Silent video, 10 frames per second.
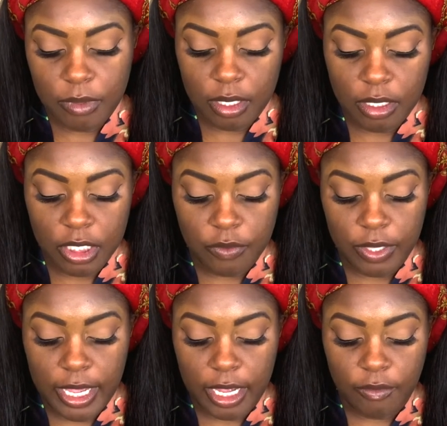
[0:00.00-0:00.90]
just for the
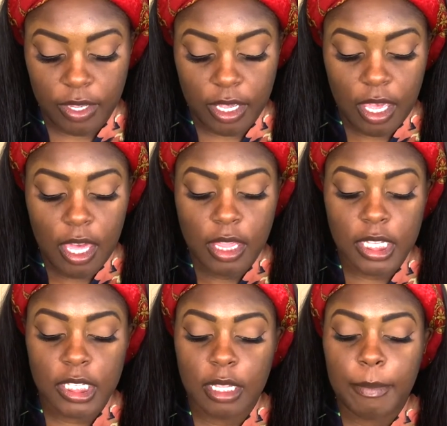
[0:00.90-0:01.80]
heck of it. This
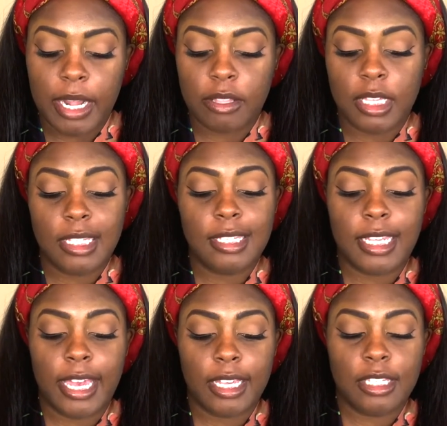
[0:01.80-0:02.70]
is the Better Than
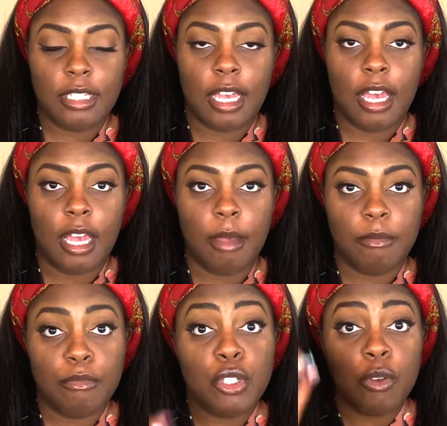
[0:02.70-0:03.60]
Sex
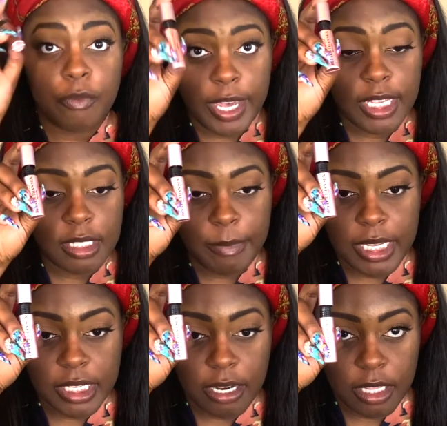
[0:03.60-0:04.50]
Too Faced
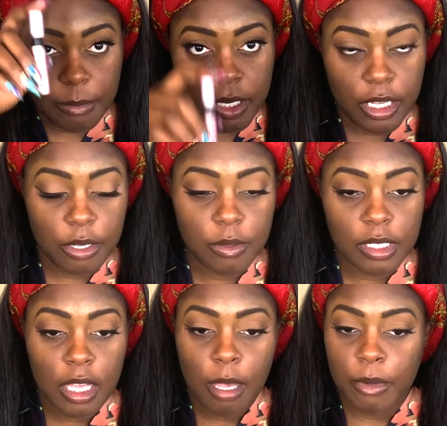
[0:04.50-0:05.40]
mascara that I'm gonna use.
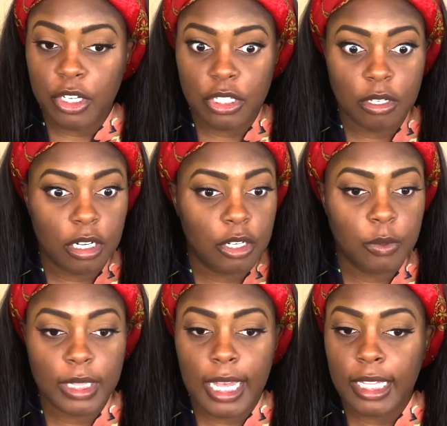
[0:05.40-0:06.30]
I'm just gonna do
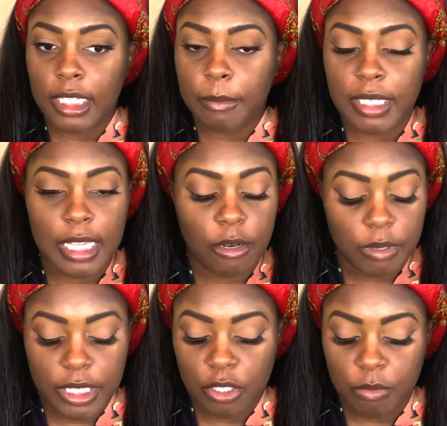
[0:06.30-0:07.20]
it lightly because I don't
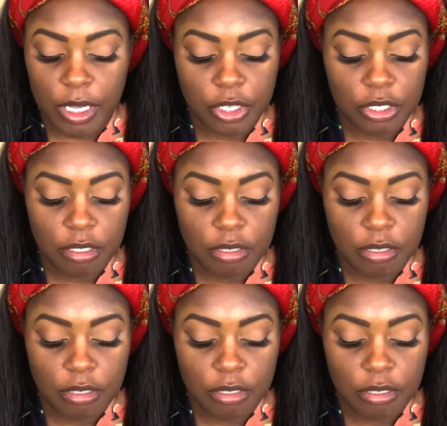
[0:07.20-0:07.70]
need too much.